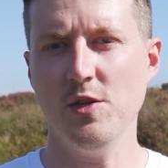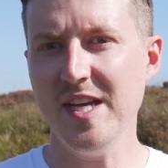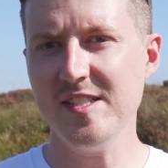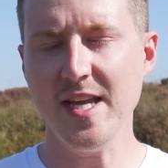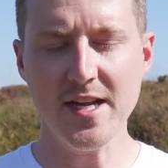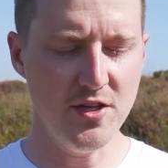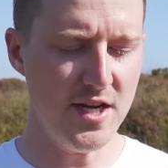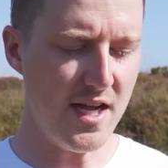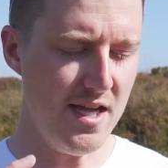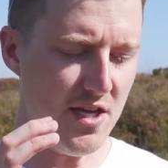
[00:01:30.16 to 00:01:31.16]
So let's take a
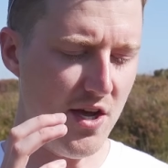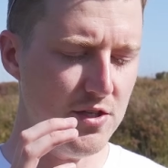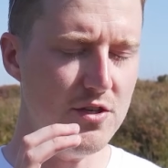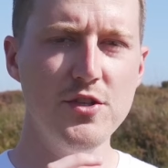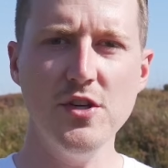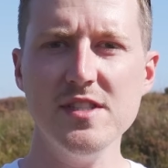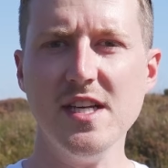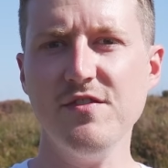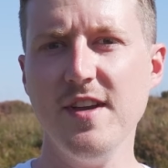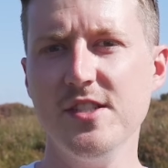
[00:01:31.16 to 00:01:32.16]
look at how you use
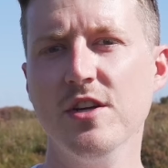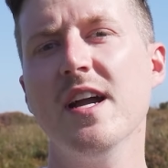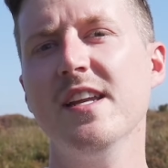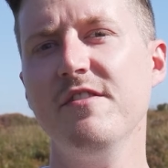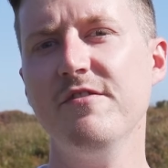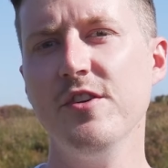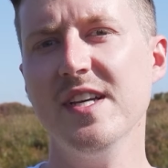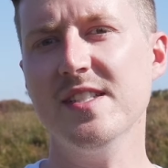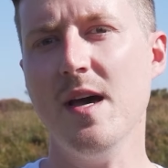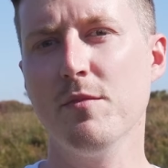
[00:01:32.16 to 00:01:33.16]
this feature and a few
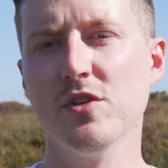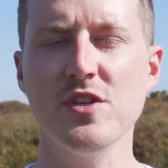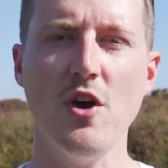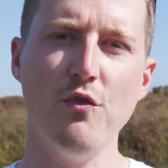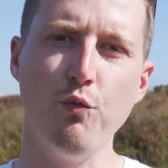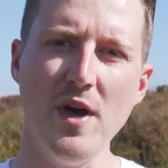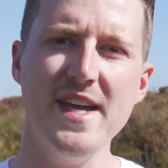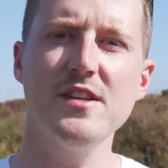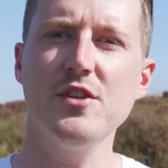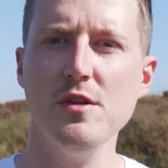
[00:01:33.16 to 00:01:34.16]
examples of
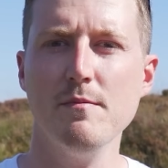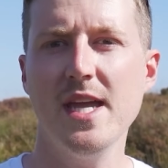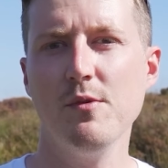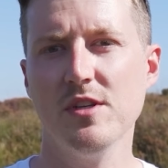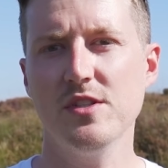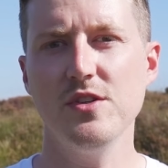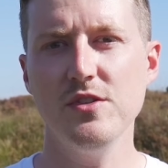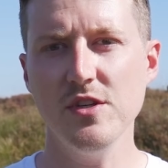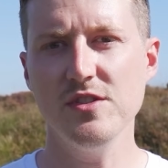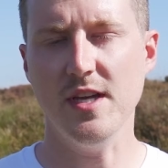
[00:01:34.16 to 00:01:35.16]
when you might want to
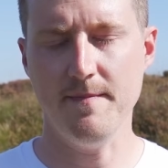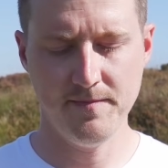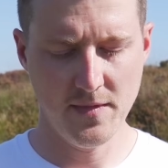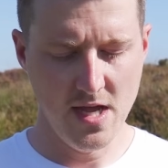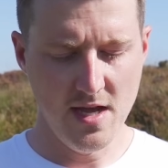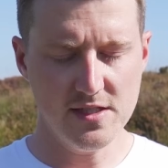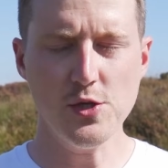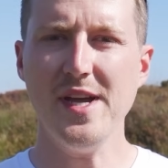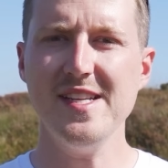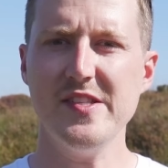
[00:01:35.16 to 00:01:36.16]
use it.
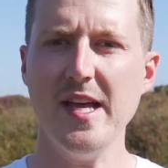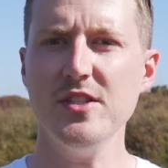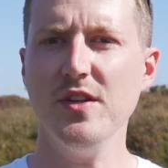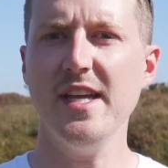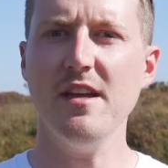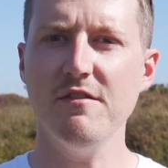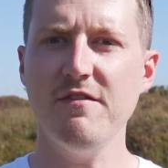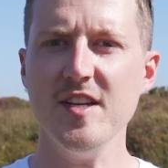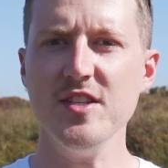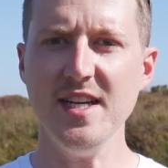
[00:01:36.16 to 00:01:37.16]
So essentially,
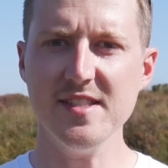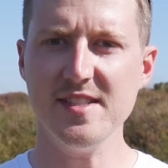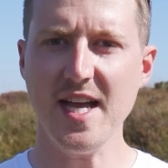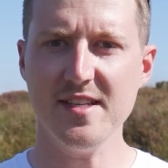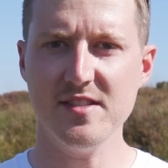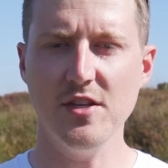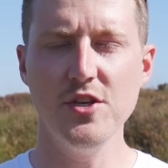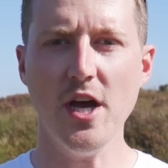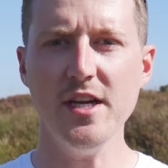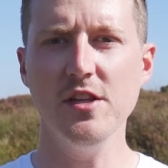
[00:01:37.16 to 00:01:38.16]
Vision Assist
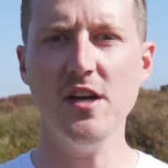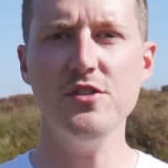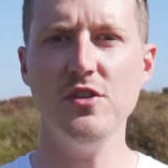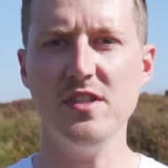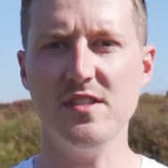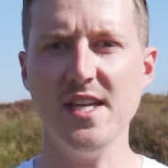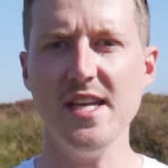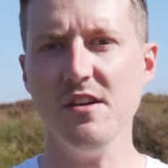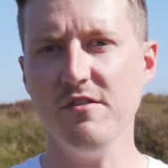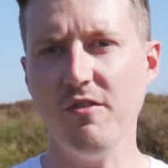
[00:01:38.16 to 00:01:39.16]
now allows you to
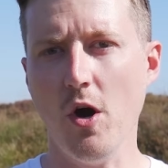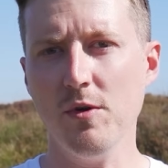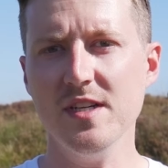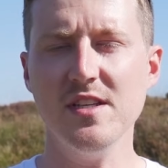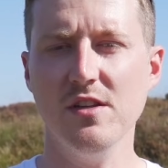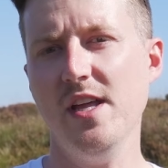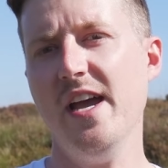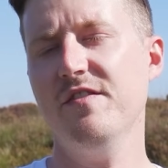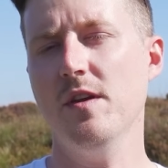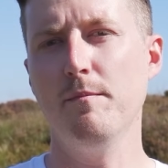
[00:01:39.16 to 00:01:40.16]
see forwards,
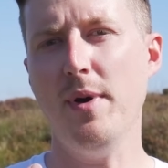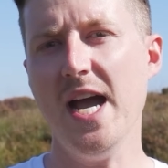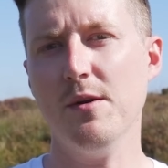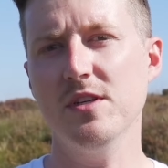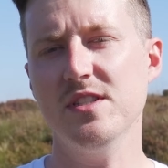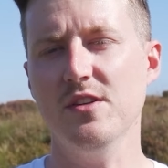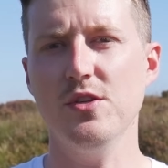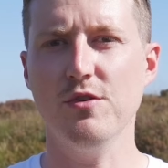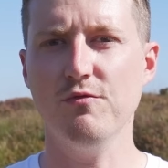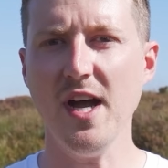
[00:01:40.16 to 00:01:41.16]
left, backwards and
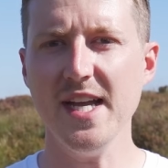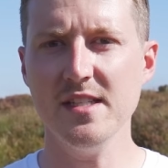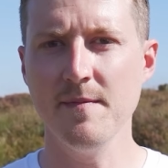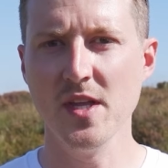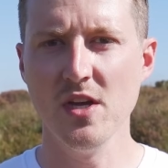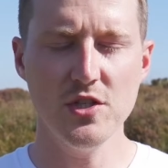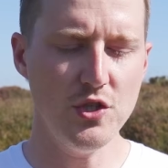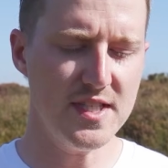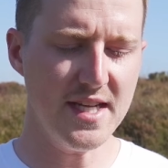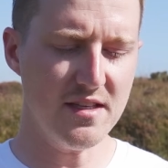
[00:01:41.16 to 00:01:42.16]
to the right
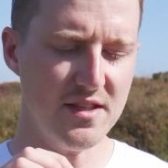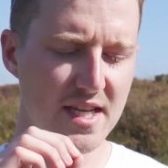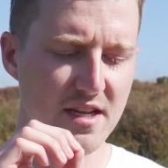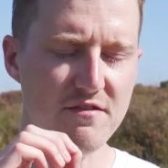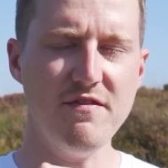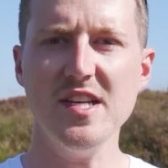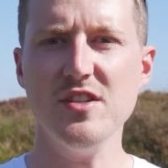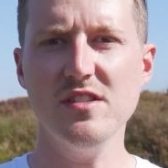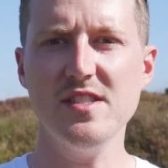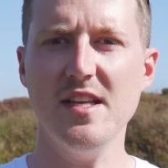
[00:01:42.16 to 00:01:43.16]
using the
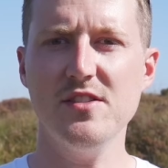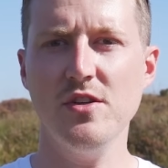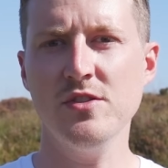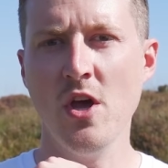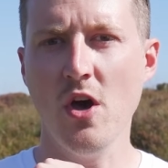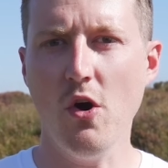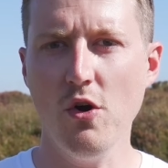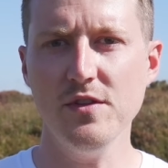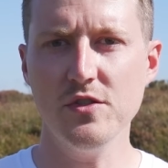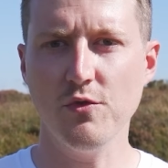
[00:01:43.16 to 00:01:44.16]
vision sensors
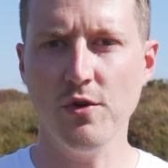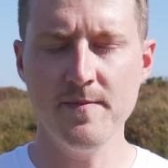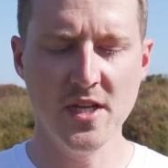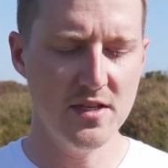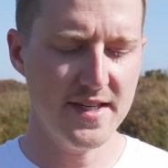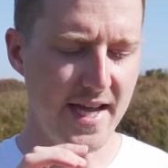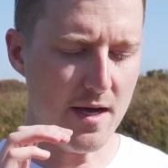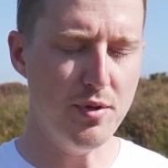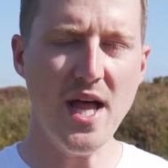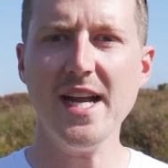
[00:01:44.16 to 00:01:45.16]
on the drone to
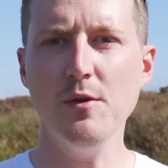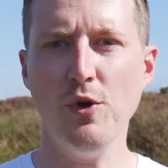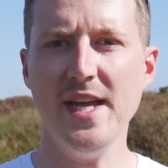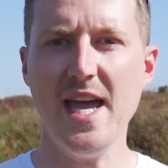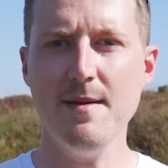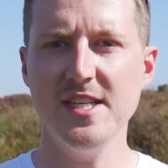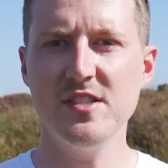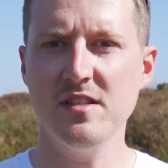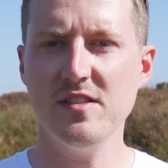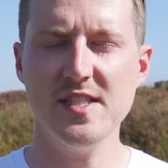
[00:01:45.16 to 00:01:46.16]
get a black and white
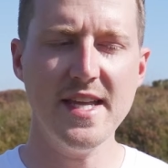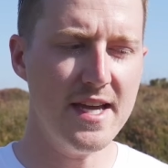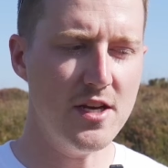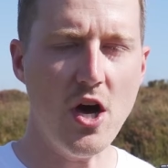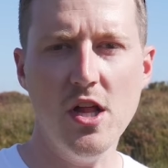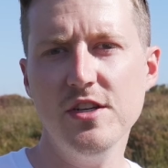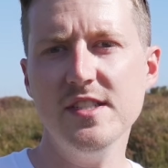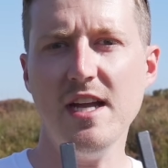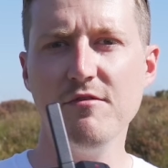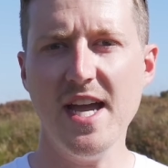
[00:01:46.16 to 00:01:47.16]
image to see in other
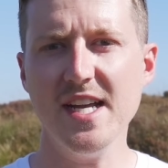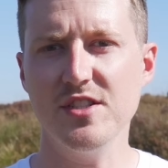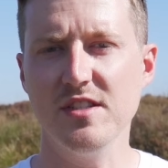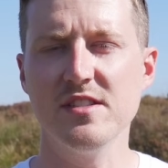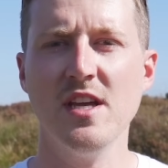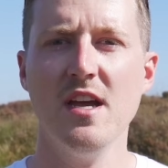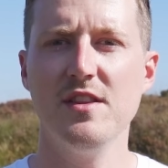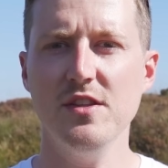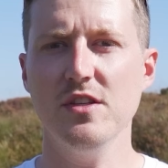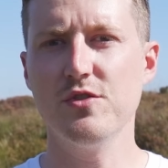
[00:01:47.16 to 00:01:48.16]
directions
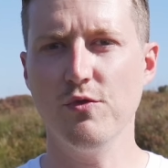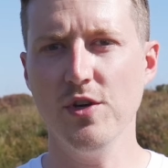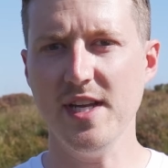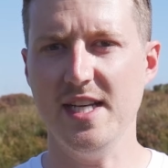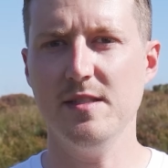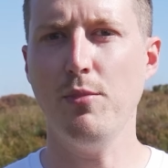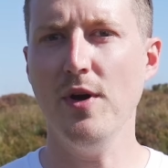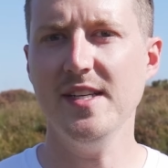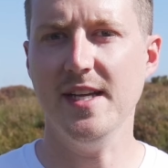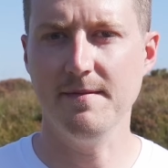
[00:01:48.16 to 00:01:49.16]
than the drone is
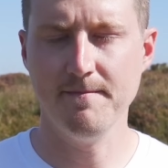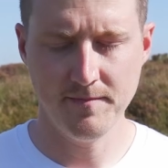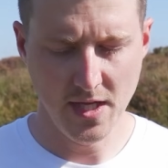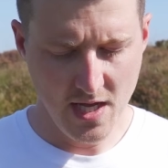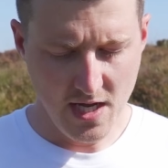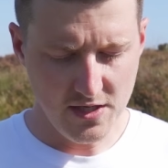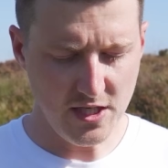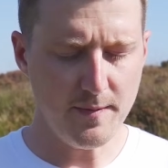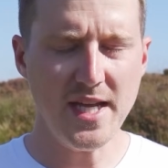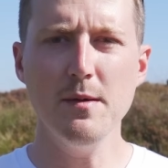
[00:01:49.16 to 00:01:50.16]
pointing.
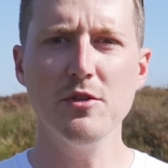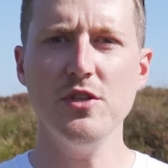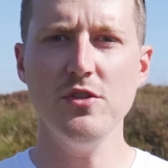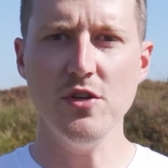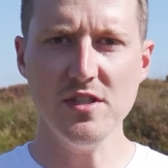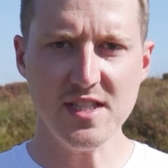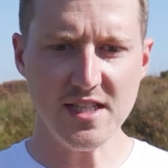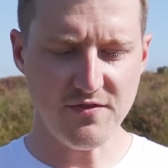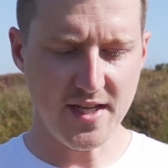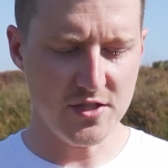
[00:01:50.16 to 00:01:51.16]
Now, to be able to use
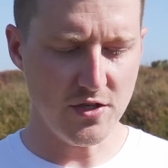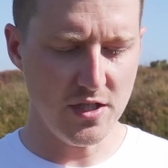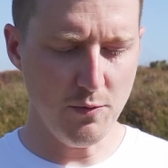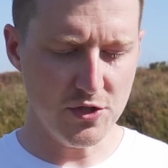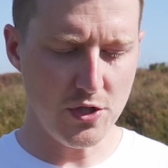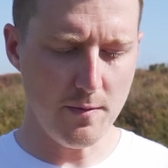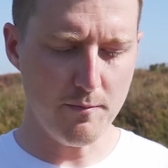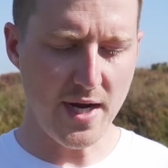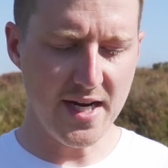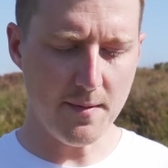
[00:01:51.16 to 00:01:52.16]
this feature, you want to
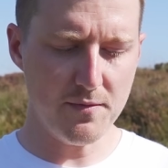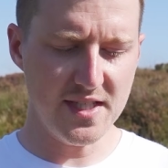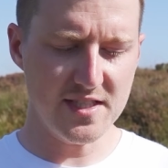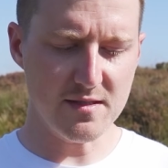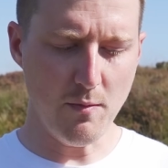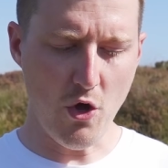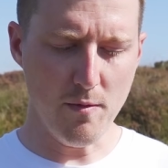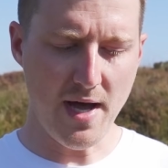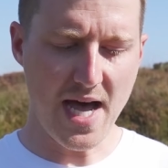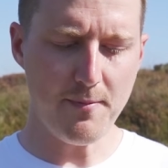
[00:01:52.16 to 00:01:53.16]
bring up the
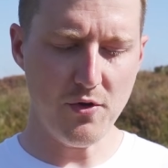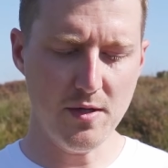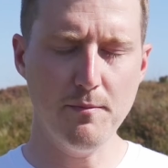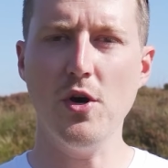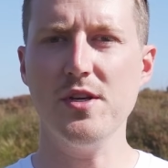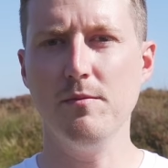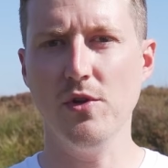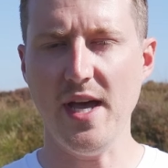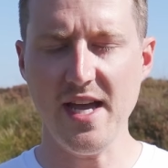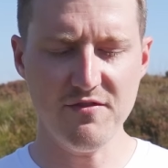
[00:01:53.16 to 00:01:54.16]
small map on the bottom
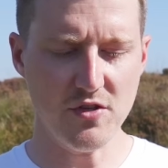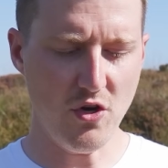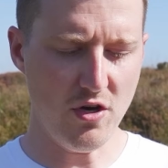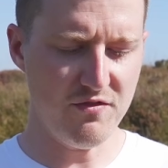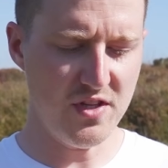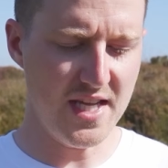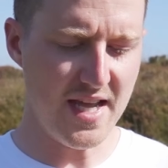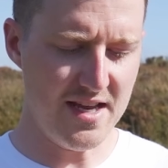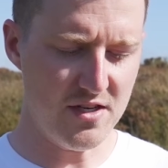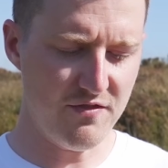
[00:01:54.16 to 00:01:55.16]
left of
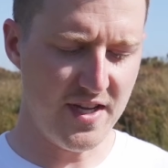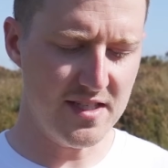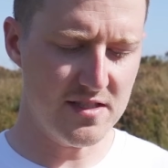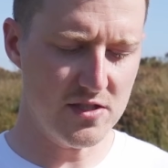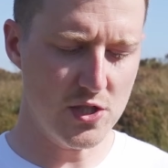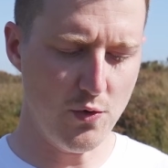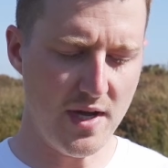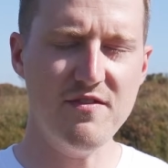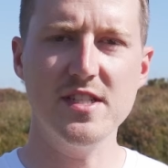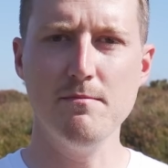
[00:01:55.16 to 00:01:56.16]
the interface. So
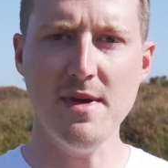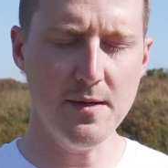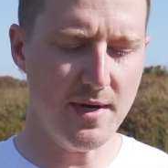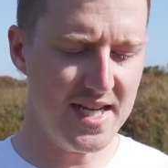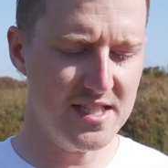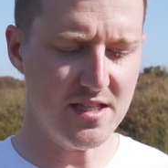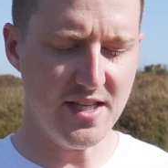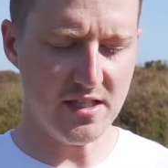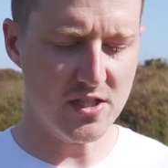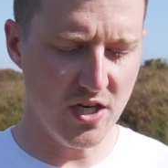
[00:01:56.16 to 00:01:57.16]
if it's minimized
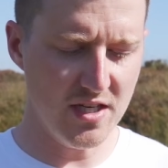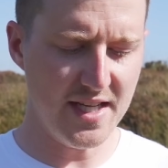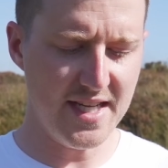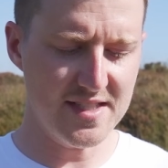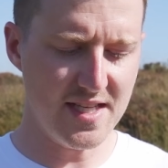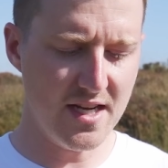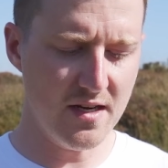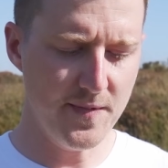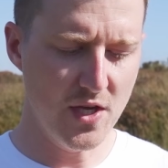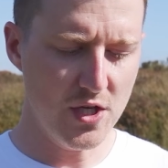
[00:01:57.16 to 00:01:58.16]
like it currently is
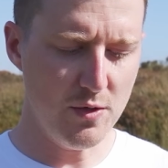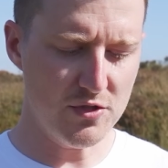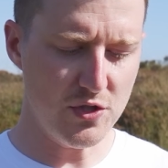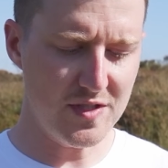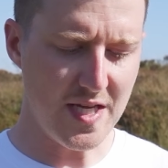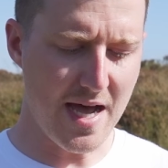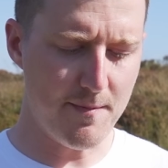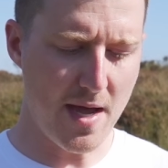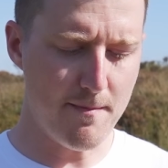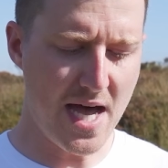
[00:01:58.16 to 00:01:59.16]
here, you want to
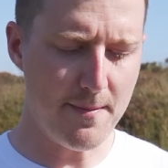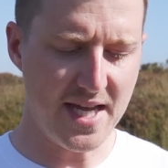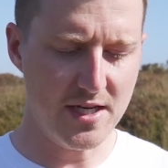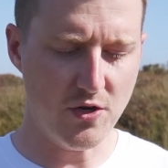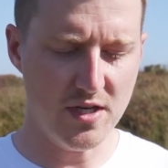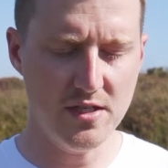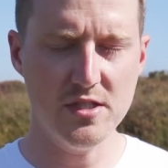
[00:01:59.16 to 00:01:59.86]
tap that map icon